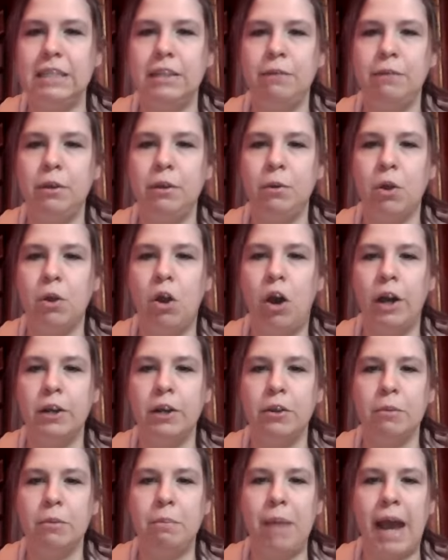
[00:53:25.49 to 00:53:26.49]
If you are on
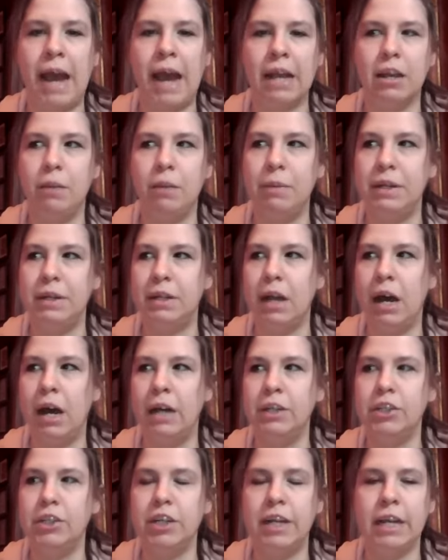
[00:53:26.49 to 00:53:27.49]
your back, come into
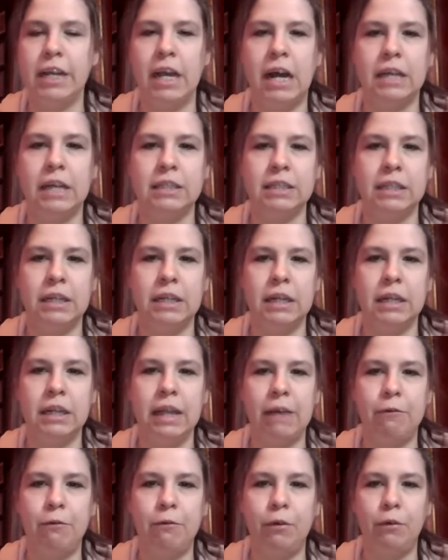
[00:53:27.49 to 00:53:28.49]
Anjaneyasana,
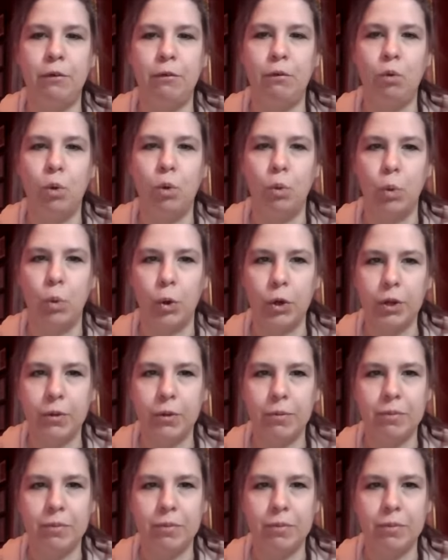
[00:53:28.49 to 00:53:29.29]
left foot forward.